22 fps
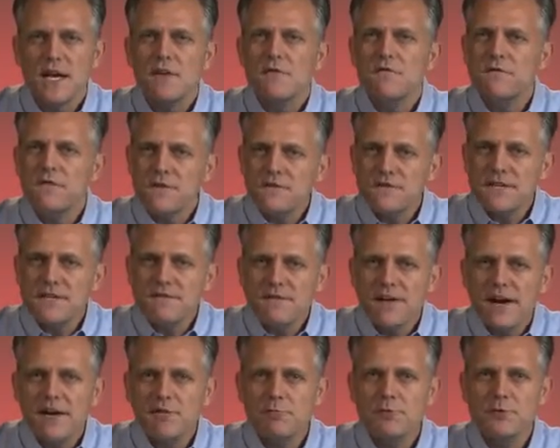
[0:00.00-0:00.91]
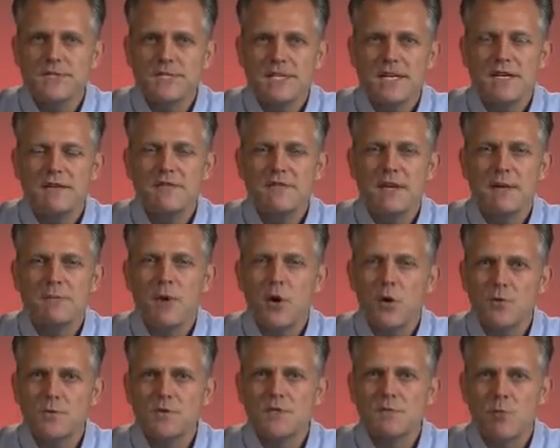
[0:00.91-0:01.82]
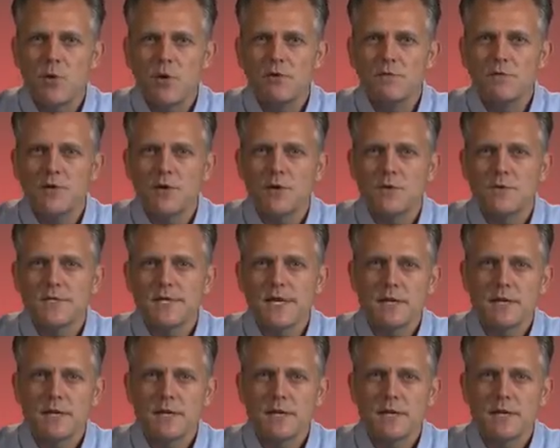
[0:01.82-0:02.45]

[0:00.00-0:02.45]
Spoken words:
55% of them own smartphones